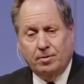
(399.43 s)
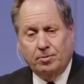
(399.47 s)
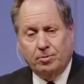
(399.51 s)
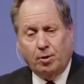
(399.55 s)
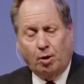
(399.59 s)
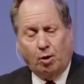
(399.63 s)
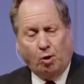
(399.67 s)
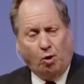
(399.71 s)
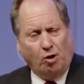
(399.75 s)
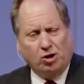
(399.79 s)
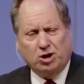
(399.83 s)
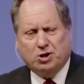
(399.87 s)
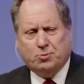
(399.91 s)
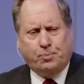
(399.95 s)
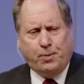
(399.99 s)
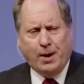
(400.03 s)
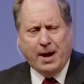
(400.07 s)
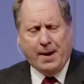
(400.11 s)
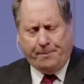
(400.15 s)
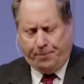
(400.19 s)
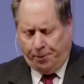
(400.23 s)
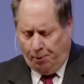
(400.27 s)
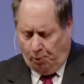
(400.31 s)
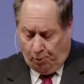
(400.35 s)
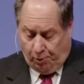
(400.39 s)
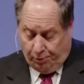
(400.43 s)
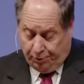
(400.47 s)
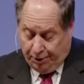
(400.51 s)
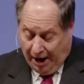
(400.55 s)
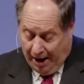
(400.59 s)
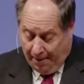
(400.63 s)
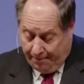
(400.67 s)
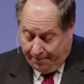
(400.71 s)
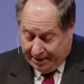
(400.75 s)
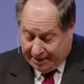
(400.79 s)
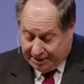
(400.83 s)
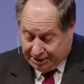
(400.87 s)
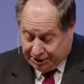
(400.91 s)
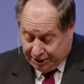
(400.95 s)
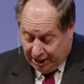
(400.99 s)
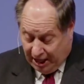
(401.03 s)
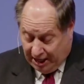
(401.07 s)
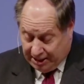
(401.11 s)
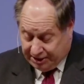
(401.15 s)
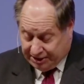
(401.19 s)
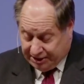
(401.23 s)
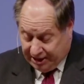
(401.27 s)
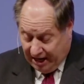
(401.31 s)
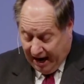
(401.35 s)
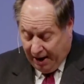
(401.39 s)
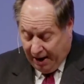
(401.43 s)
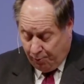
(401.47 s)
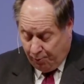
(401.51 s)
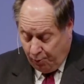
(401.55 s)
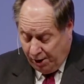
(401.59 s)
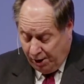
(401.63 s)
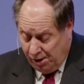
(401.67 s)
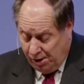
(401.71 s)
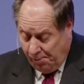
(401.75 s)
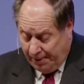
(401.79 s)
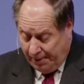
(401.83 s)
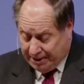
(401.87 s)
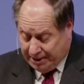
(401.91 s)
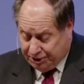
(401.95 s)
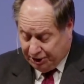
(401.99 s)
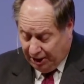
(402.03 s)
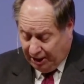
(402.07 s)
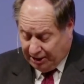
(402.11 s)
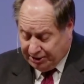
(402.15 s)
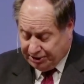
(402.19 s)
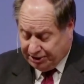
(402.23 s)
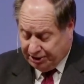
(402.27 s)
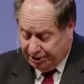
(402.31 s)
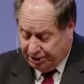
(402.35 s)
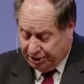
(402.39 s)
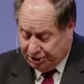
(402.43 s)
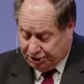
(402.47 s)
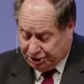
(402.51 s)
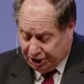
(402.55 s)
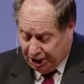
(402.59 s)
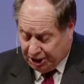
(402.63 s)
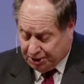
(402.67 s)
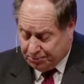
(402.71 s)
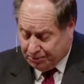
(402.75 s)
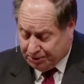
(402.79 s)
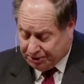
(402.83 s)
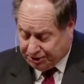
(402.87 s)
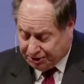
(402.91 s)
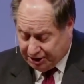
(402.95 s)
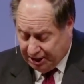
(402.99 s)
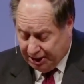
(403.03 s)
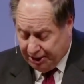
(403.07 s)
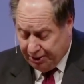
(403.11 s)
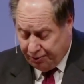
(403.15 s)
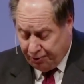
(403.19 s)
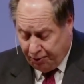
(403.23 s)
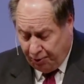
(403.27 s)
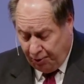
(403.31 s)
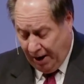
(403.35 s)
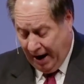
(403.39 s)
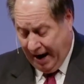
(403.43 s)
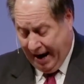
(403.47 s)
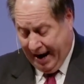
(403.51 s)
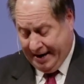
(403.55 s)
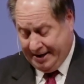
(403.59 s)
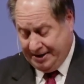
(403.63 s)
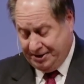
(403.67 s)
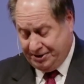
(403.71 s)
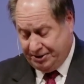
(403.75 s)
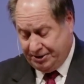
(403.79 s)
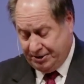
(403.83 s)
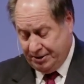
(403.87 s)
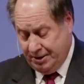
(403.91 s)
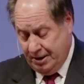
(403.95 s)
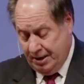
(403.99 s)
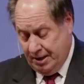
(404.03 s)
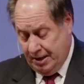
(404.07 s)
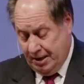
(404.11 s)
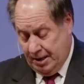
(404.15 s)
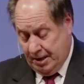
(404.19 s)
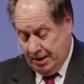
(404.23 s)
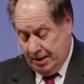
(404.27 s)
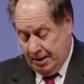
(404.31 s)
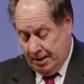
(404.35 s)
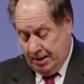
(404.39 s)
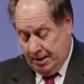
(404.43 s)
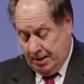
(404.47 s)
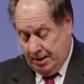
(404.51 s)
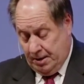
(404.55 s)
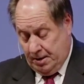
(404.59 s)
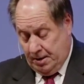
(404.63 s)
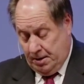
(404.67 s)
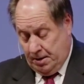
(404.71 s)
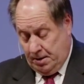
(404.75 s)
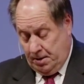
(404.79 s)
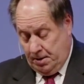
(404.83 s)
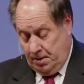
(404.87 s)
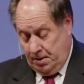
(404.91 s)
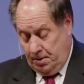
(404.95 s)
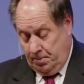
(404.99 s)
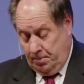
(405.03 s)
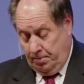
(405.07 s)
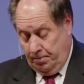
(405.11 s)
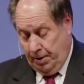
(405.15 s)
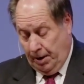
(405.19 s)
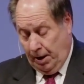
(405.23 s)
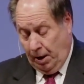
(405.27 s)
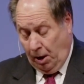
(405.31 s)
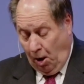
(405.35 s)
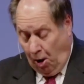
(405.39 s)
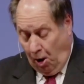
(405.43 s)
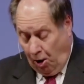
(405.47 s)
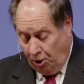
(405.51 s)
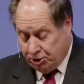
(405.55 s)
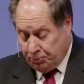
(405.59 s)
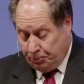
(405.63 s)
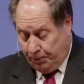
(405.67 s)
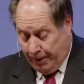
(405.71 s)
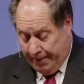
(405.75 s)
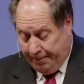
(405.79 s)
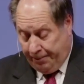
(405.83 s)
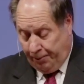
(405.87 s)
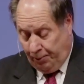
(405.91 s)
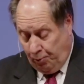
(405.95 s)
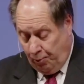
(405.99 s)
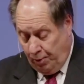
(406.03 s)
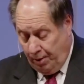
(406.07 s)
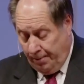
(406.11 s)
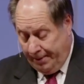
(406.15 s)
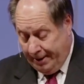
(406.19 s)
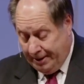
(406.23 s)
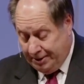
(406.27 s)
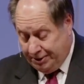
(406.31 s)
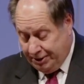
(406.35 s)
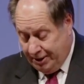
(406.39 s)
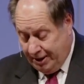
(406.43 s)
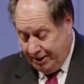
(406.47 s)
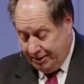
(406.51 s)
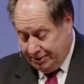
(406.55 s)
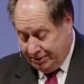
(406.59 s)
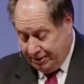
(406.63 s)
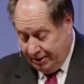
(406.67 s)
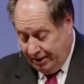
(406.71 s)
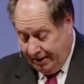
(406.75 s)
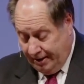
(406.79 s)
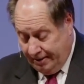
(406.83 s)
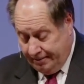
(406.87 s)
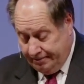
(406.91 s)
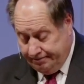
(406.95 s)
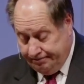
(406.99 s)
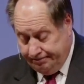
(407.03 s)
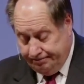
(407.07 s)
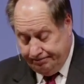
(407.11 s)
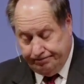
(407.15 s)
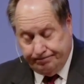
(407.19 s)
The Lord's people will not be judged there. We will be judged at the judgment seat of Christ, but lost people will be judged there.